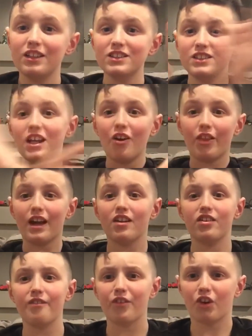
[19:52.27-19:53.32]
So that
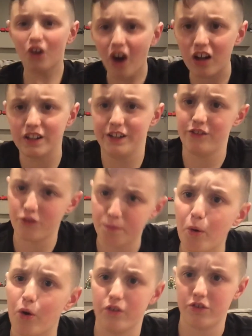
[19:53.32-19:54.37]
is it for Colin
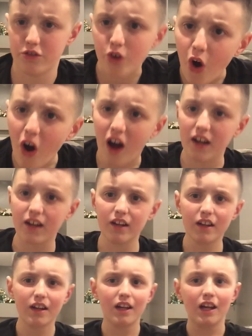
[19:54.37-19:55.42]
Sports Talk.
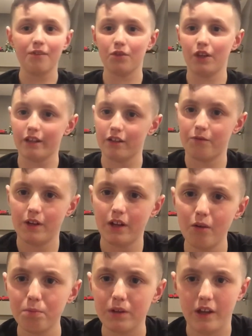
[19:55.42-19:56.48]
If you like this
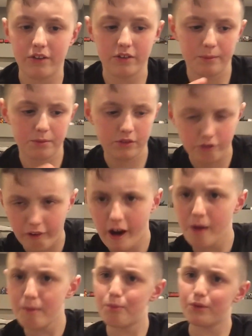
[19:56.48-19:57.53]
video, please
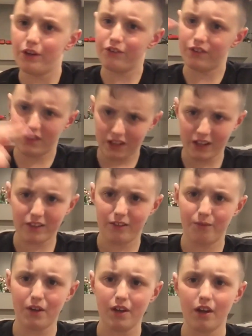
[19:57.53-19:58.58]
subscribe. Please like the
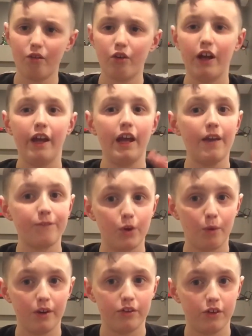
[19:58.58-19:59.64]
video if you
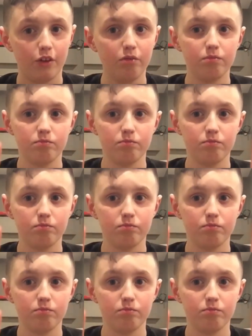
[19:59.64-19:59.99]
want to.